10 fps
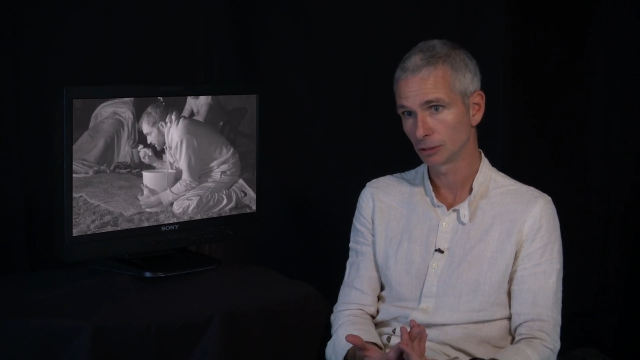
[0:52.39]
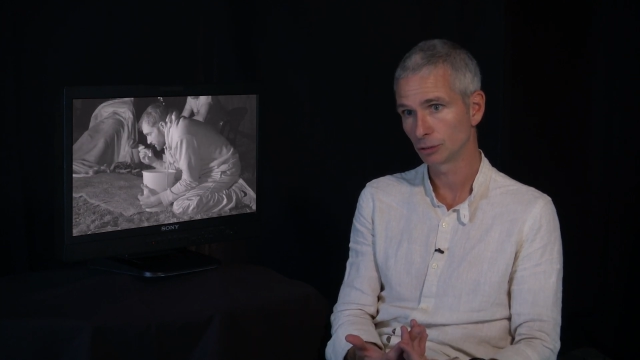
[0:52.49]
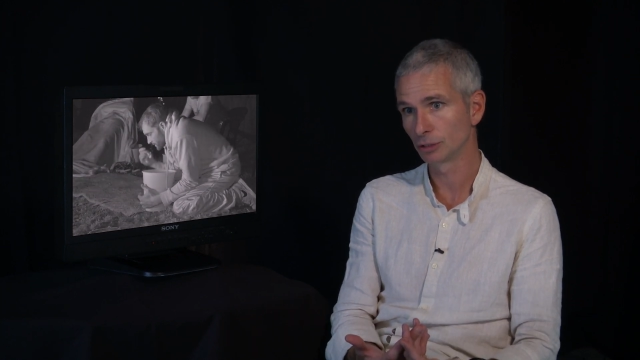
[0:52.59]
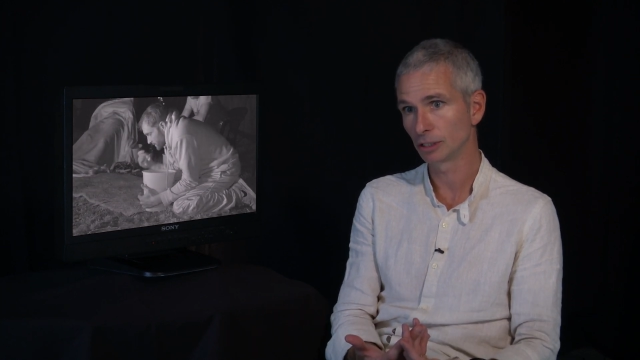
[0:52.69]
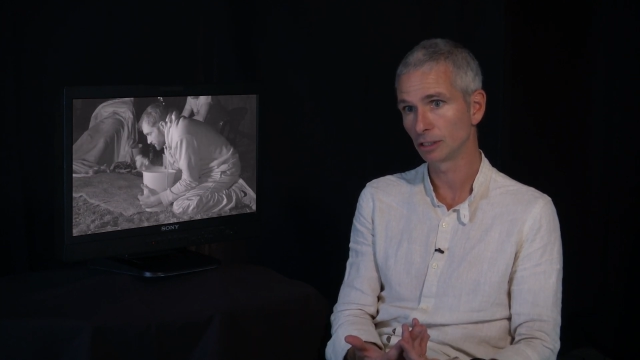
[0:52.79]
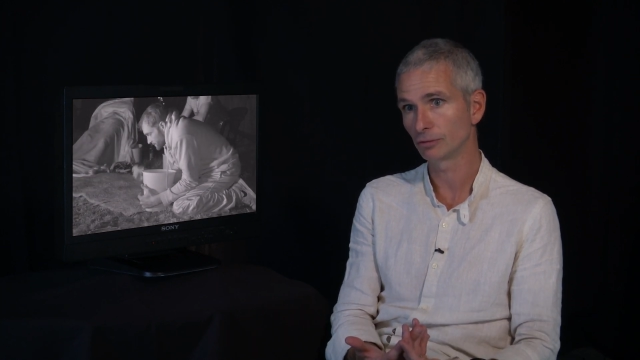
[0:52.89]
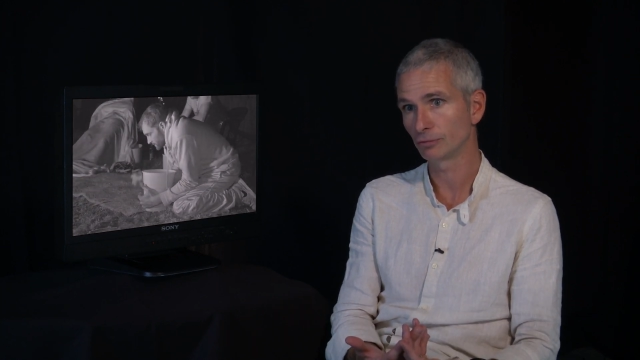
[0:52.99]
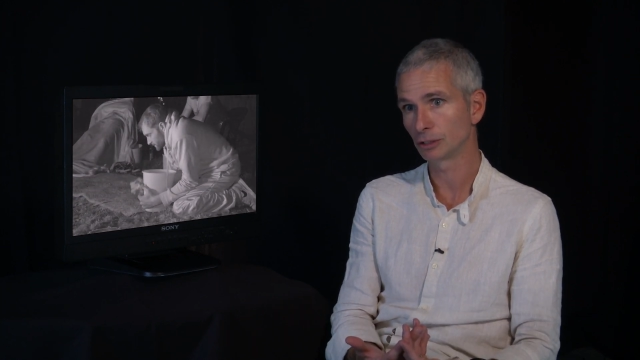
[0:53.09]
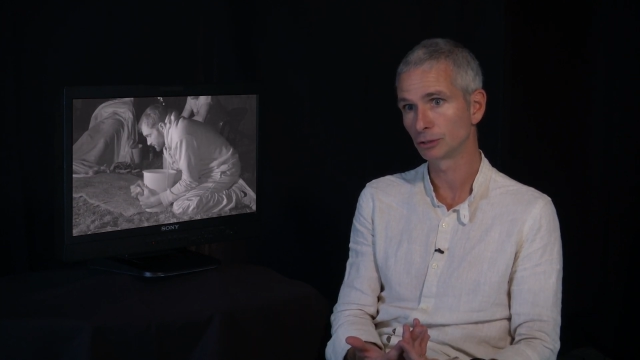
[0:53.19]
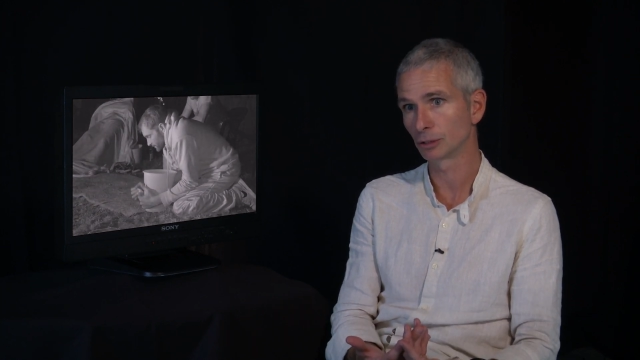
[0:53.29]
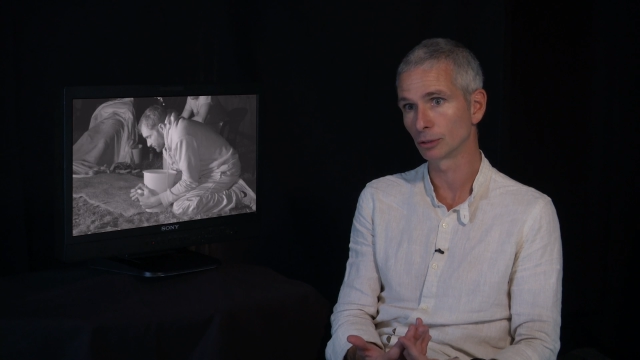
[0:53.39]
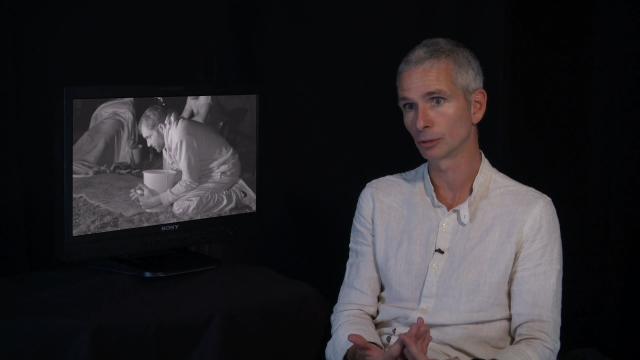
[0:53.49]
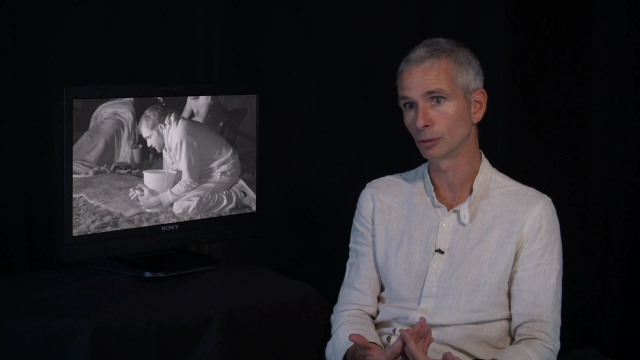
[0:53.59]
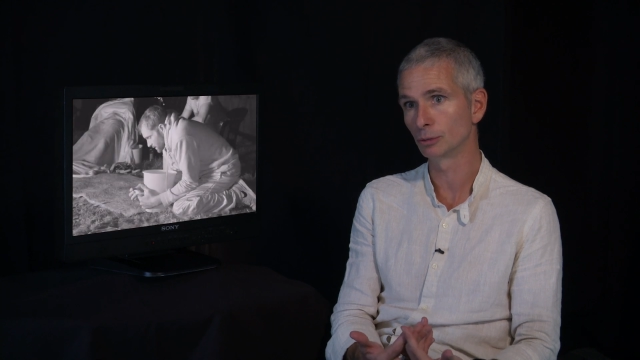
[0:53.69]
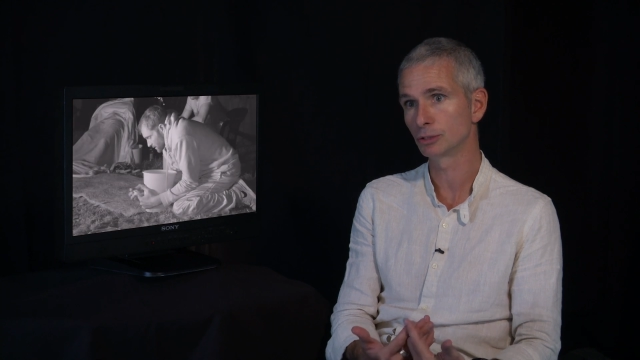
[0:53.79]
to the
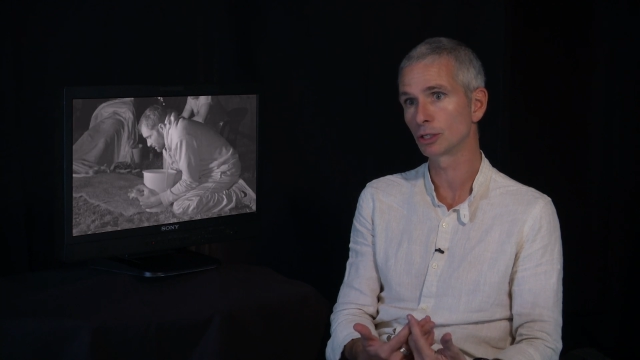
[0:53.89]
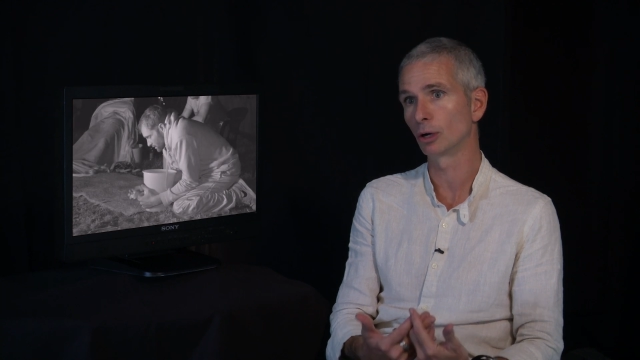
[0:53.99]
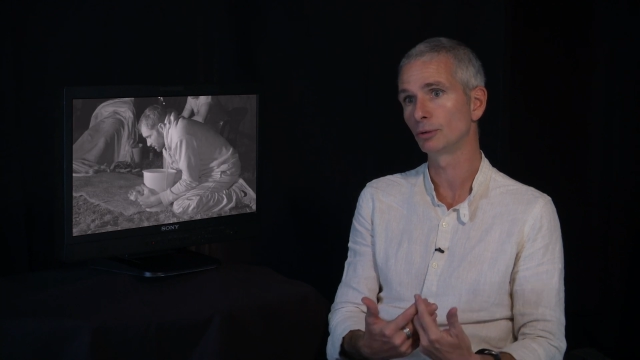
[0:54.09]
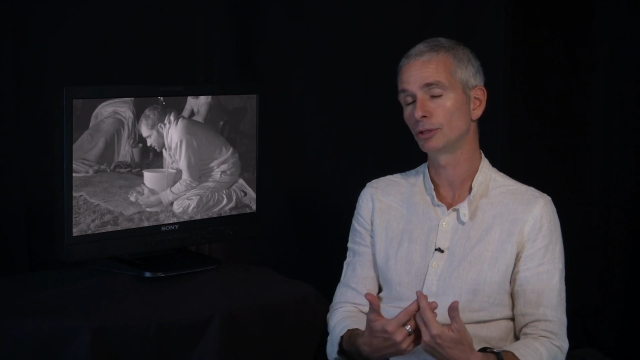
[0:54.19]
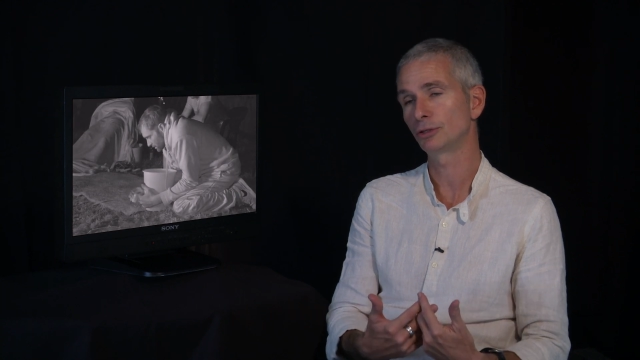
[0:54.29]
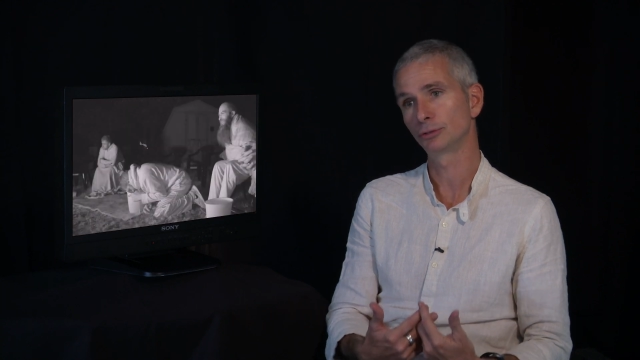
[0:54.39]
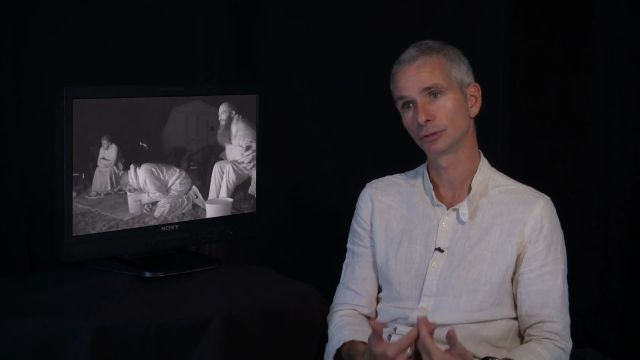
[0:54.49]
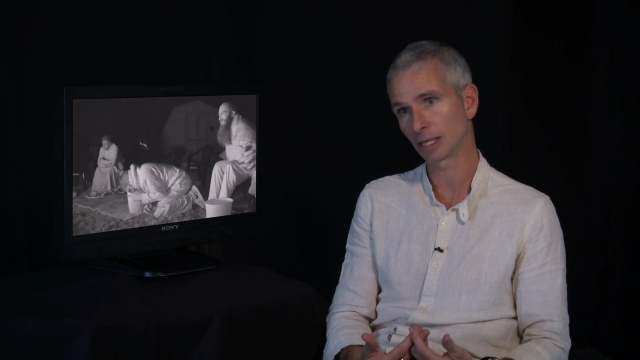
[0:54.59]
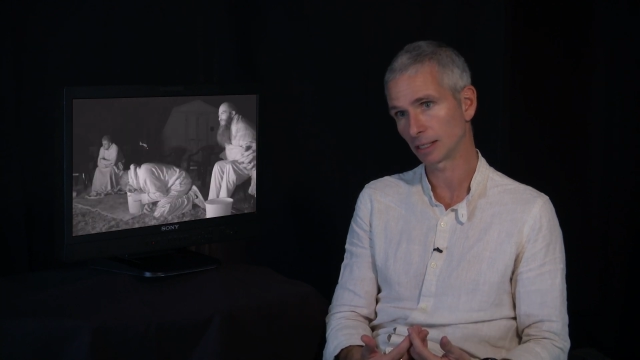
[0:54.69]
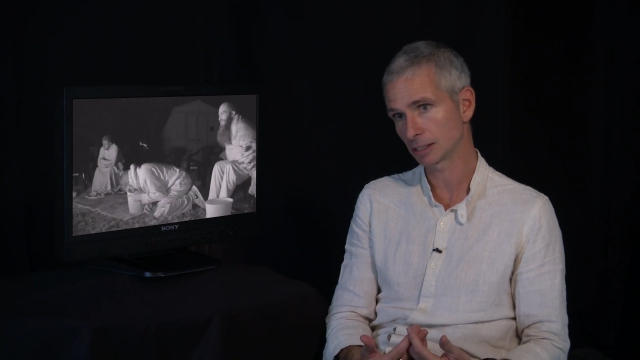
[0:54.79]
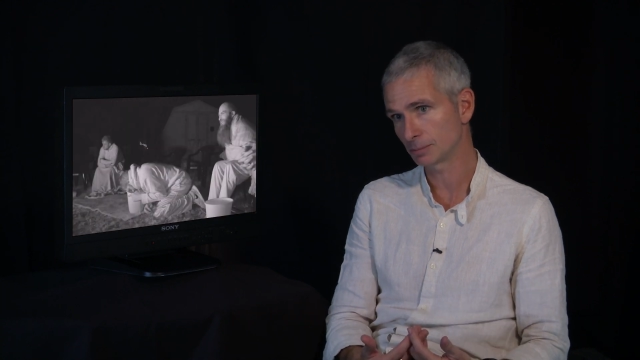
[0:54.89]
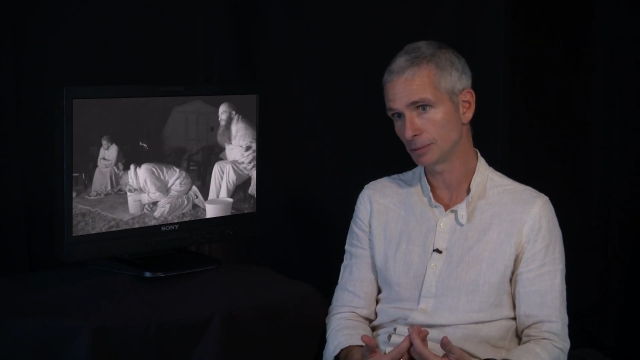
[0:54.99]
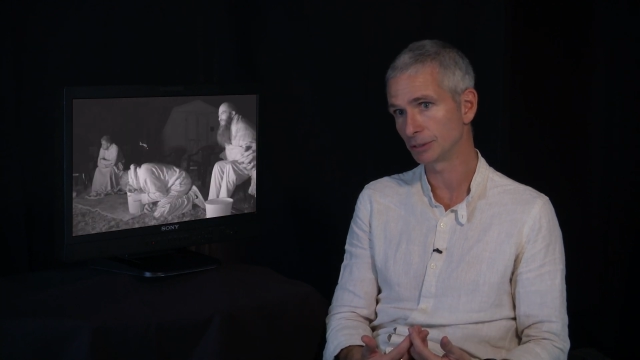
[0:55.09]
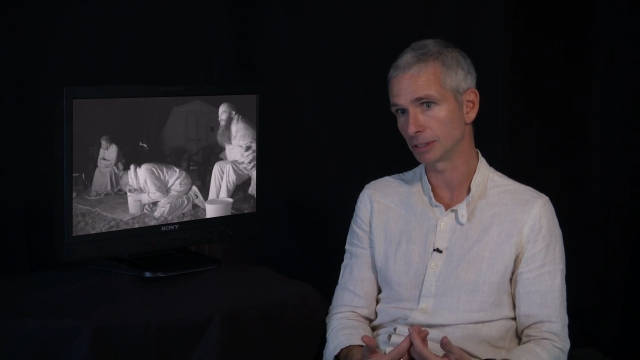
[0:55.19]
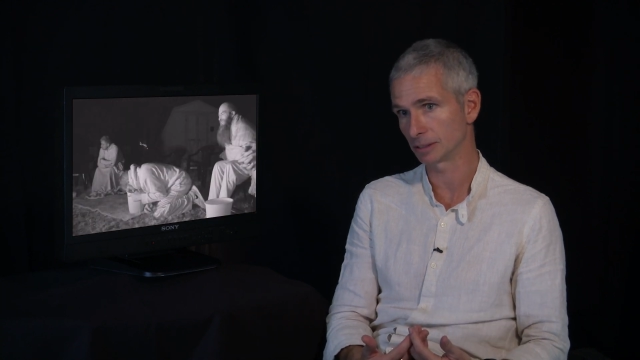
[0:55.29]
individual who is going through that
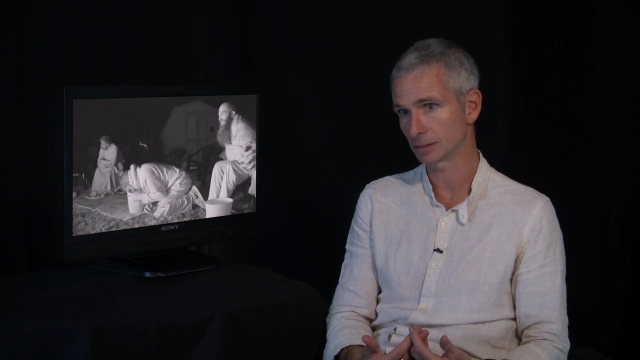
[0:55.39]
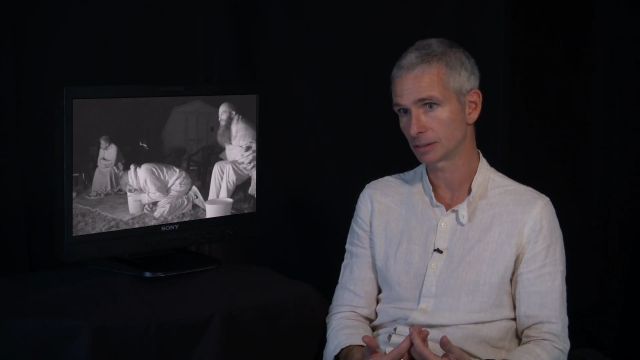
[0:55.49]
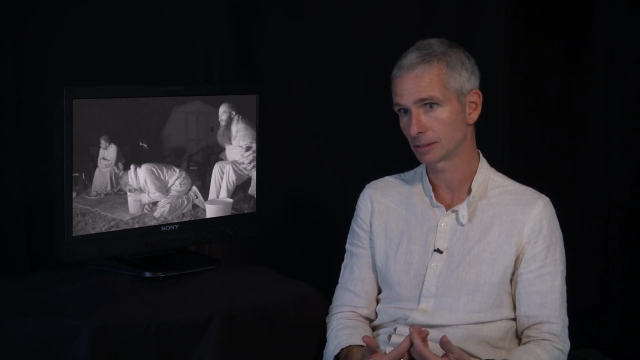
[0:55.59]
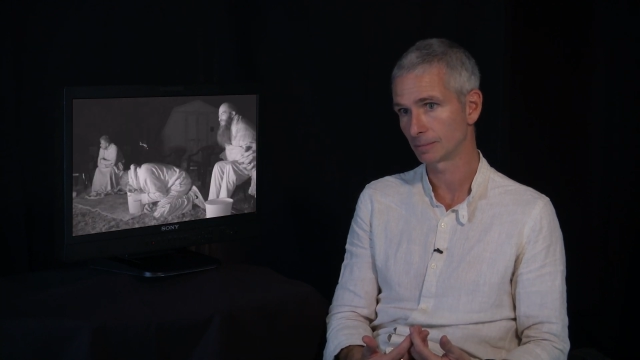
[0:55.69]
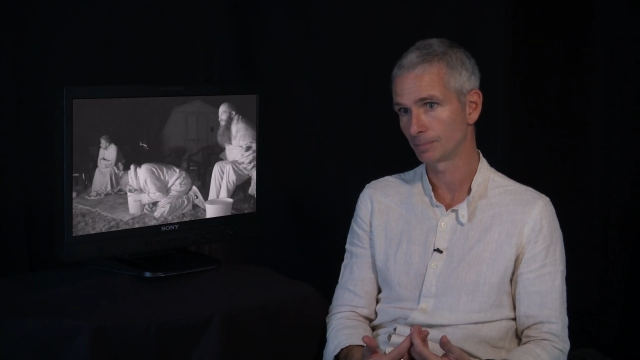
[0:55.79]
experience,